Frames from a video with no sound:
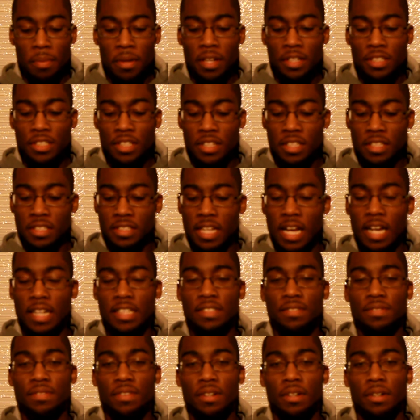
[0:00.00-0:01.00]
pitch of the
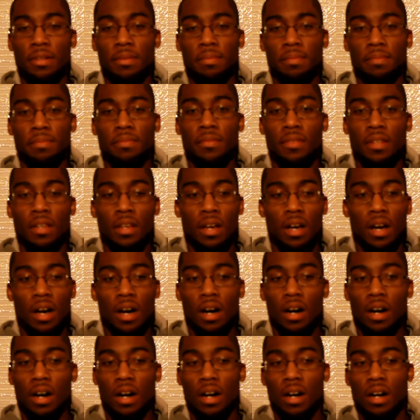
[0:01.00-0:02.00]
saxophone
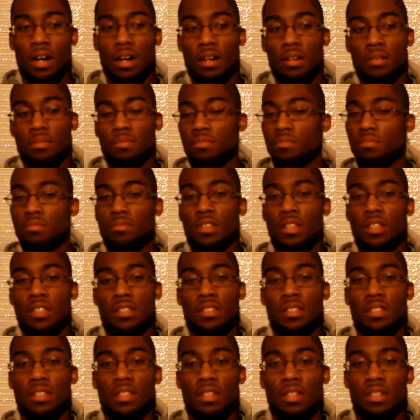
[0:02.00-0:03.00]

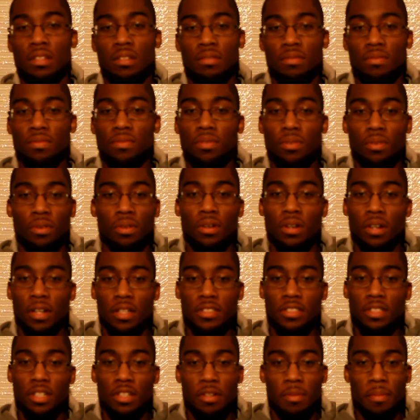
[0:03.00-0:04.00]
is needed for
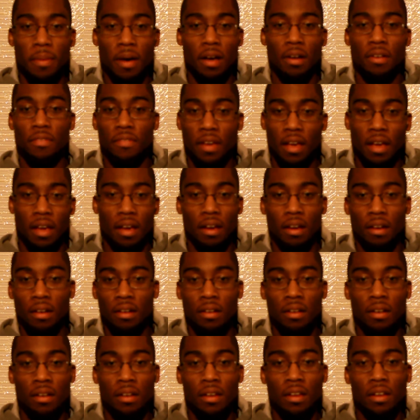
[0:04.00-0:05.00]
a certain amount of
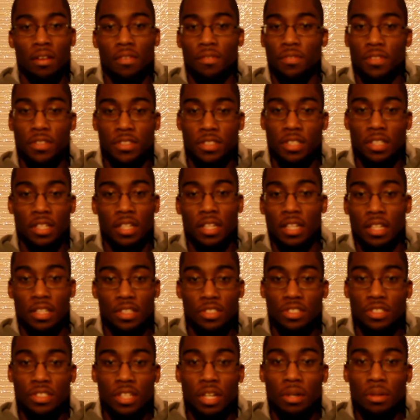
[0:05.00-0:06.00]
air for
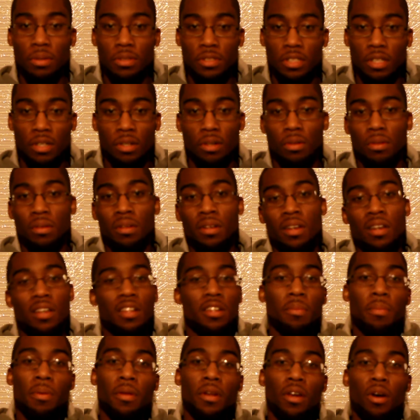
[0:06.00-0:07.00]
each note. So
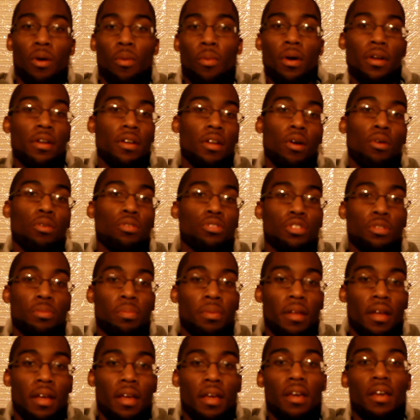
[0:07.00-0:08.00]
depending on what note you're
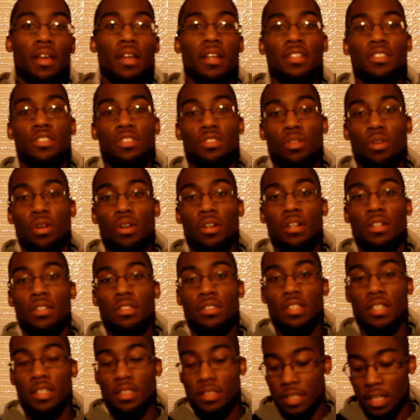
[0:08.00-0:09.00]
playing, it's going to
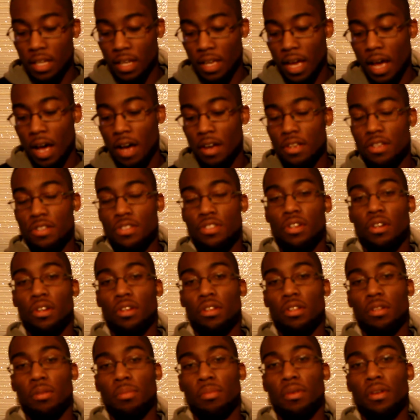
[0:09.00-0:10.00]
dictate how your
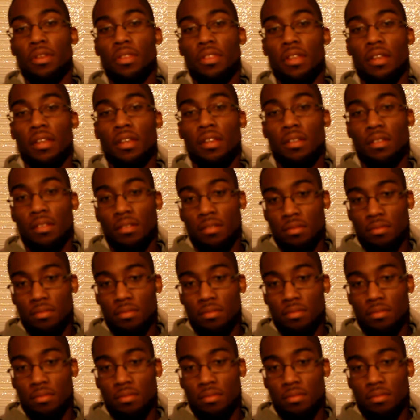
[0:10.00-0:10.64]
circular breathing